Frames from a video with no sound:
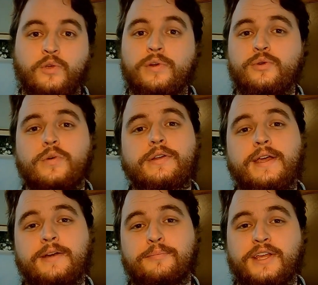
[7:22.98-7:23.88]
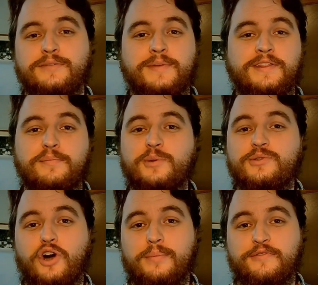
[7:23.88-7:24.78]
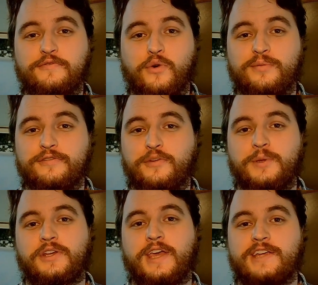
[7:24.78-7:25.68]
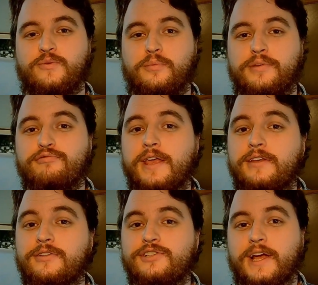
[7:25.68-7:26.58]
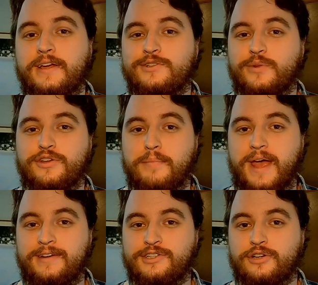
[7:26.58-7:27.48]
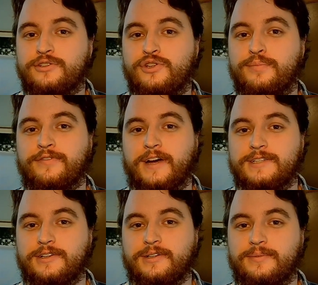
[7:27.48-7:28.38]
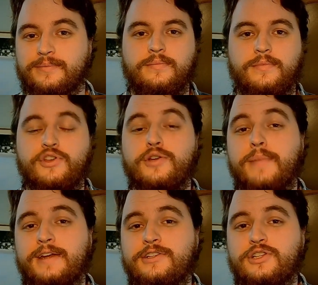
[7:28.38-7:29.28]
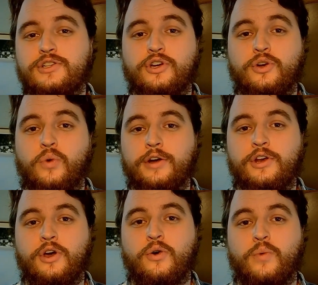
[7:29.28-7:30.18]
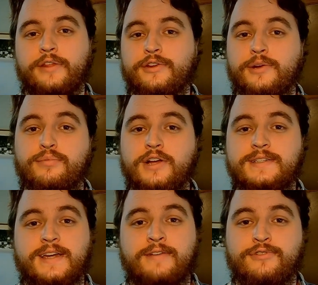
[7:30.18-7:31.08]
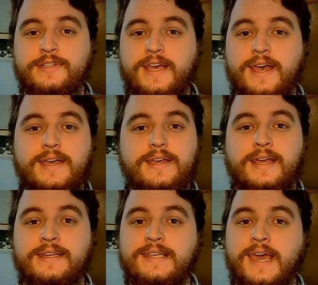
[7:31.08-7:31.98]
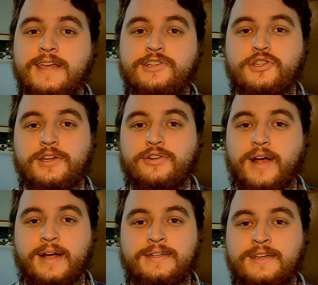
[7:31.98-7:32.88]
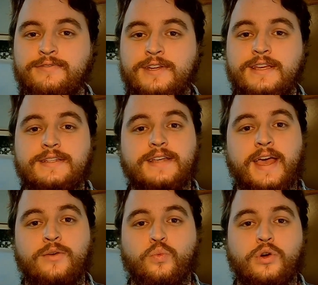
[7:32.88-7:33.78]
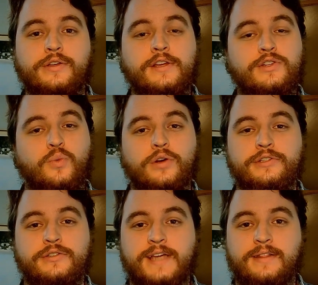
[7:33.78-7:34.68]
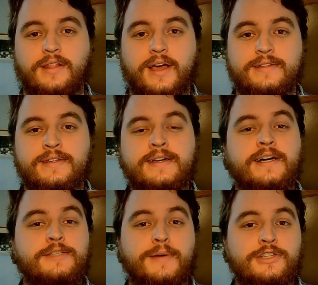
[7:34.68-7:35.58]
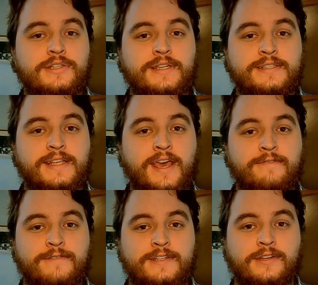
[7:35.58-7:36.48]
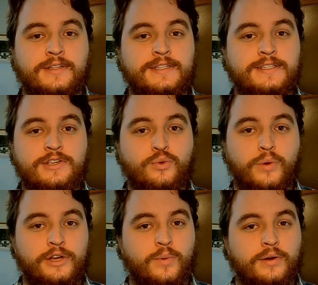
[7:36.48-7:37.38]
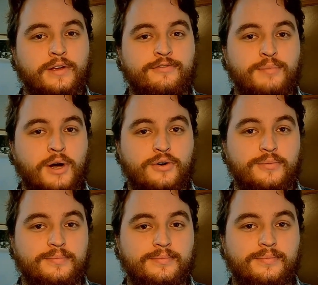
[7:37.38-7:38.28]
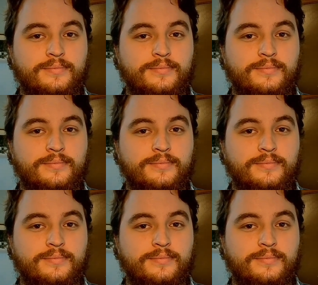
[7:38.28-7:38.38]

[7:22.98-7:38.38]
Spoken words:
When you're working in a placement, the most common form of communication will be regular check-ins with your manager or supervisor. Your managers are going to want to know whether you're present every day, engaged in your activities, and working towards your deadlines, especially since they can't physically see you when you're working from home.